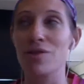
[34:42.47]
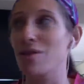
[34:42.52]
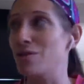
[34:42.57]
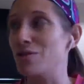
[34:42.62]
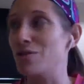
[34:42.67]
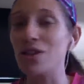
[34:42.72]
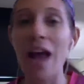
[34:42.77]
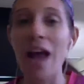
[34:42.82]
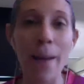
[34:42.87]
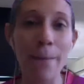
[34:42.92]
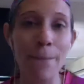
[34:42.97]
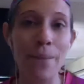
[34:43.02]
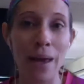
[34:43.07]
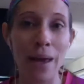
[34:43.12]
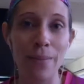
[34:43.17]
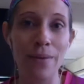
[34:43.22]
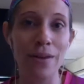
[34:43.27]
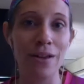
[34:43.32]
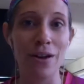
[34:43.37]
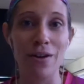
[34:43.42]
There's 10
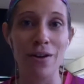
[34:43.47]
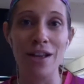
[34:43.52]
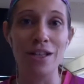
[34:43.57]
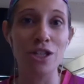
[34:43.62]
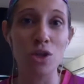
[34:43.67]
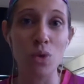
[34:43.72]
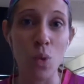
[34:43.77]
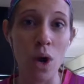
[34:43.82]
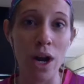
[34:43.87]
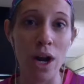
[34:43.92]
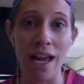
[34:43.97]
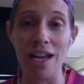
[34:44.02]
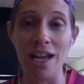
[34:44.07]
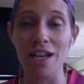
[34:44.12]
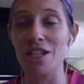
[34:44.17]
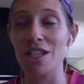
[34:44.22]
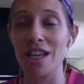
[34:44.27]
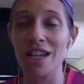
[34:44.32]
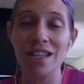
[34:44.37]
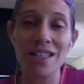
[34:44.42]
people, that's 20. And
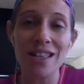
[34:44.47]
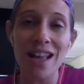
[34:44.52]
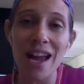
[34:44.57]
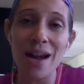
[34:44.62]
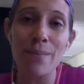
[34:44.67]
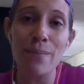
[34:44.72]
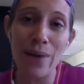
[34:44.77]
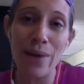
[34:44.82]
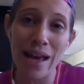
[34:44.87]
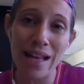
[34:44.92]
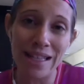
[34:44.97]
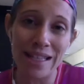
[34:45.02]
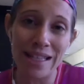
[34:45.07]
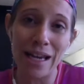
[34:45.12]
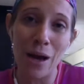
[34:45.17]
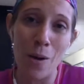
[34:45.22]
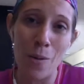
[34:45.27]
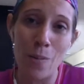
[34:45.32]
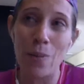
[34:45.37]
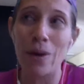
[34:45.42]
she said, it's not a big
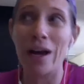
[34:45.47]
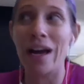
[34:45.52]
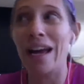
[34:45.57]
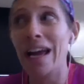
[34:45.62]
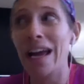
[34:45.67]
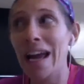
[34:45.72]
deal, but